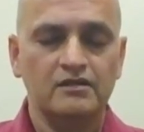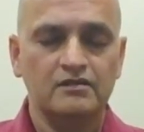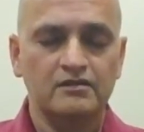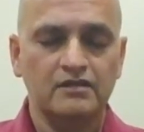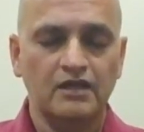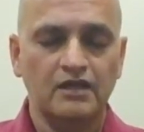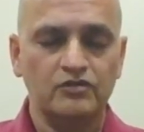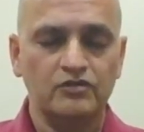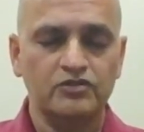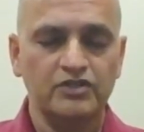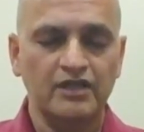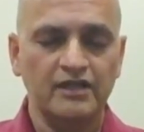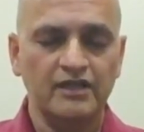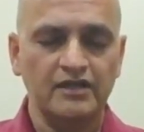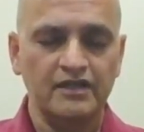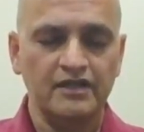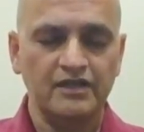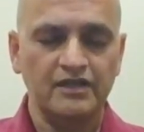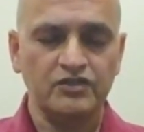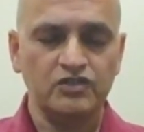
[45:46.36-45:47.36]
Now
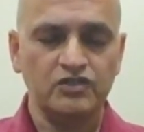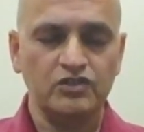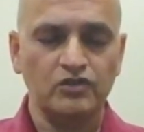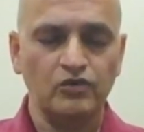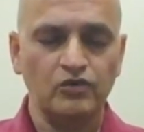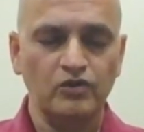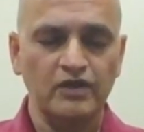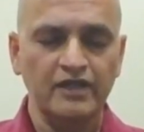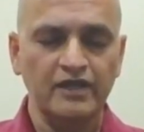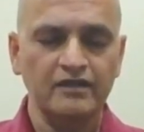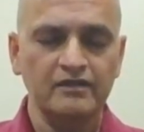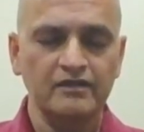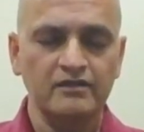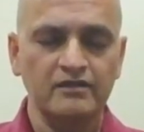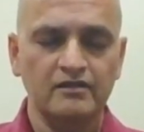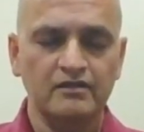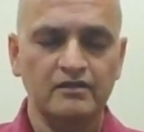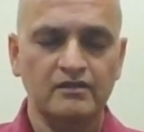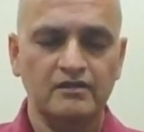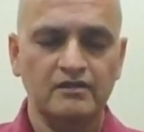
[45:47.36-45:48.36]
gently and slowly,
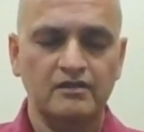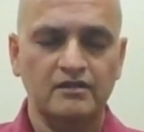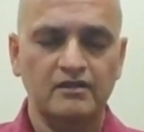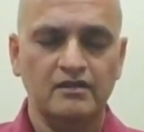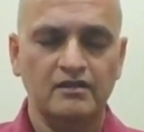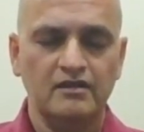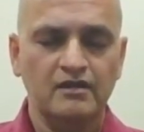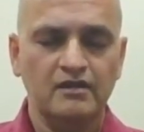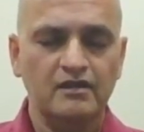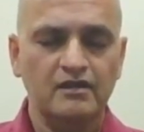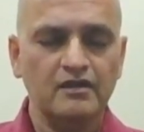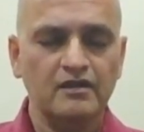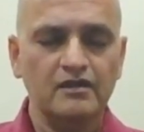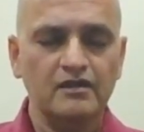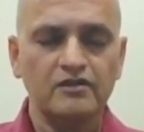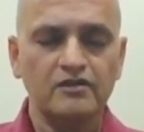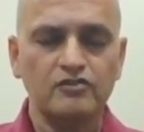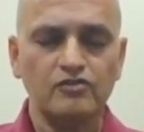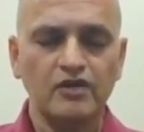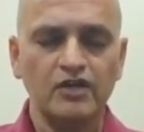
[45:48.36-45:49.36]

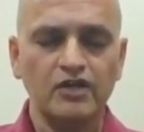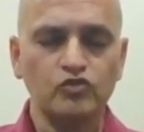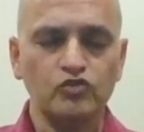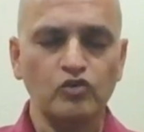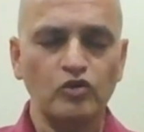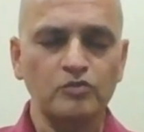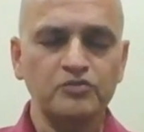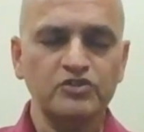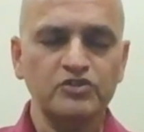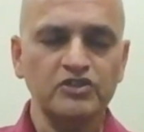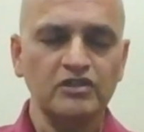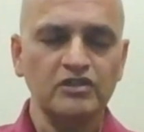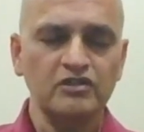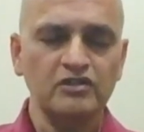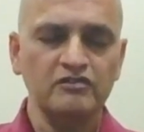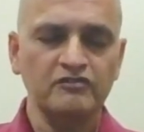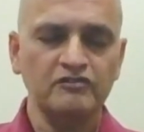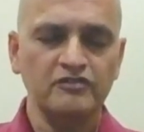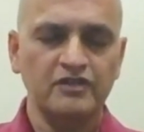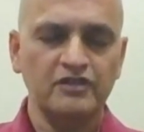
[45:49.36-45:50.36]
try to
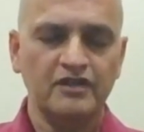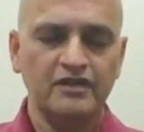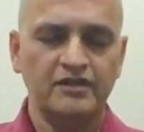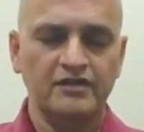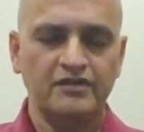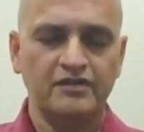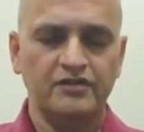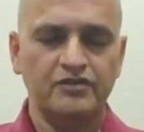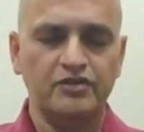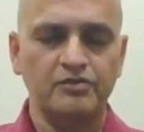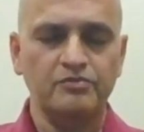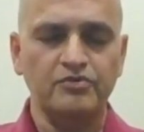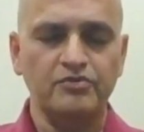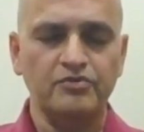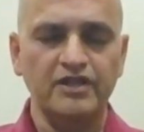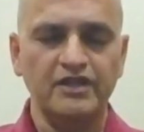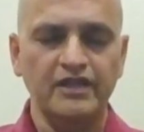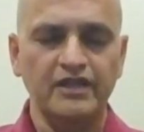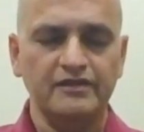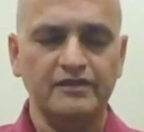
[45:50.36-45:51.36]
observe the
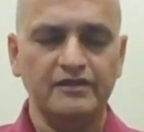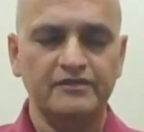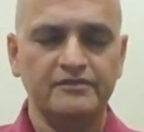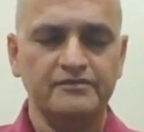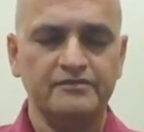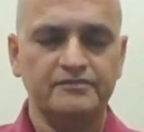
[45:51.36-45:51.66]
breathing.